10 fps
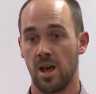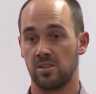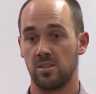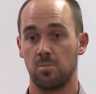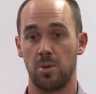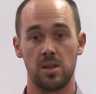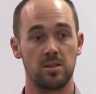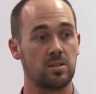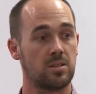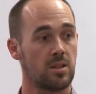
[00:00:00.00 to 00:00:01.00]
as a
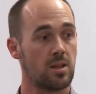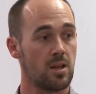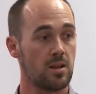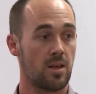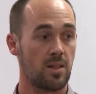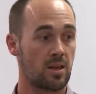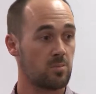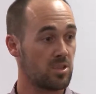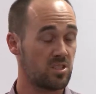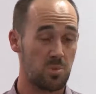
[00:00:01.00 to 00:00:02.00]
dependent. Now that
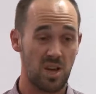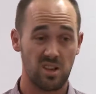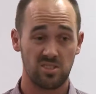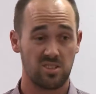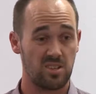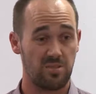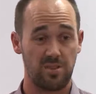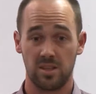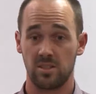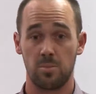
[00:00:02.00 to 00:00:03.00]
can be your spouse, your de
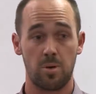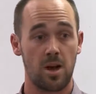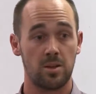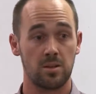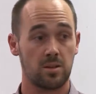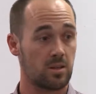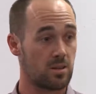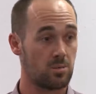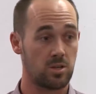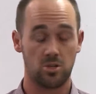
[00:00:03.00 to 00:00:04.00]
facto partner, it
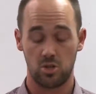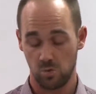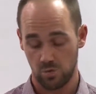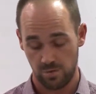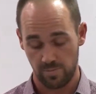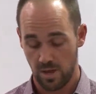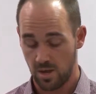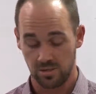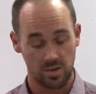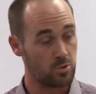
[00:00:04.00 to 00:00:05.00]
can be your children,
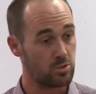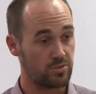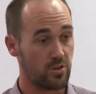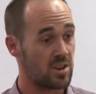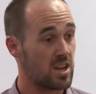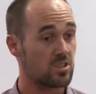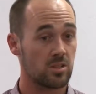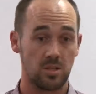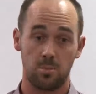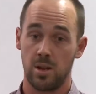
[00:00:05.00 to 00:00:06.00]
someone who's
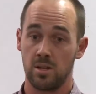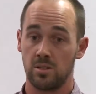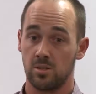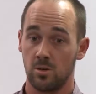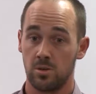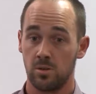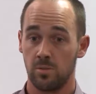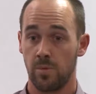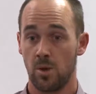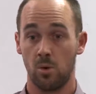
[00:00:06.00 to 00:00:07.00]
financially dependent on you,
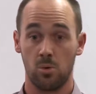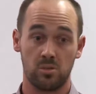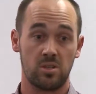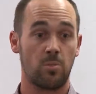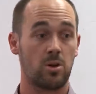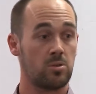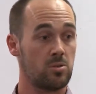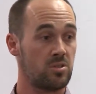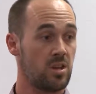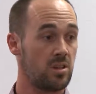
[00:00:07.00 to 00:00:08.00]
or someone
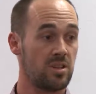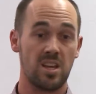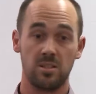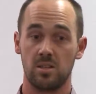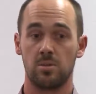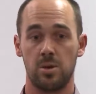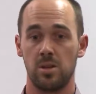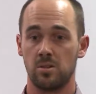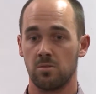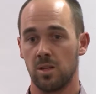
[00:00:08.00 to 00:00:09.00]
who's in an
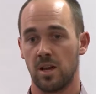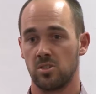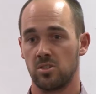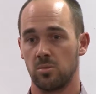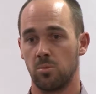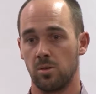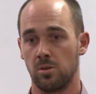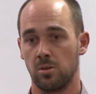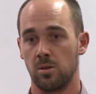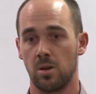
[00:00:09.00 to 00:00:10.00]
interdependent relationship with
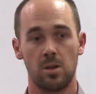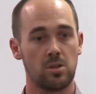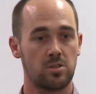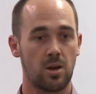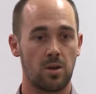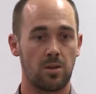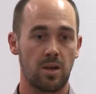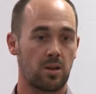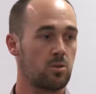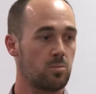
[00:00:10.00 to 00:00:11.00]
you. So
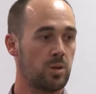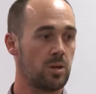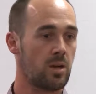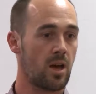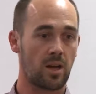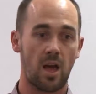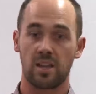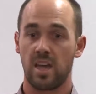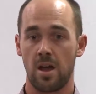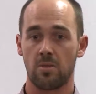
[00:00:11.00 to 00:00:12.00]
that could be a
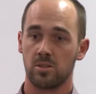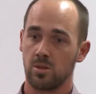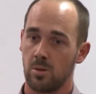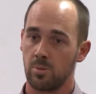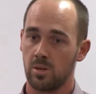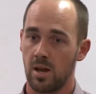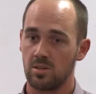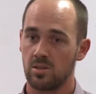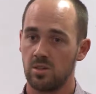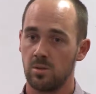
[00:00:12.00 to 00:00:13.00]
carer type
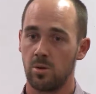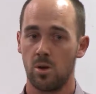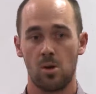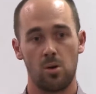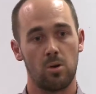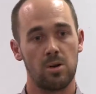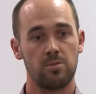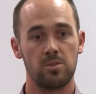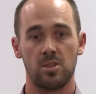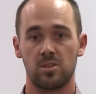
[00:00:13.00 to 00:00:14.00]
relationship, or
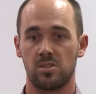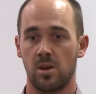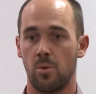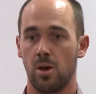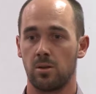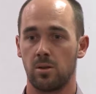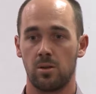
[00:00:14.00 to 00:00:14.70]
even just someone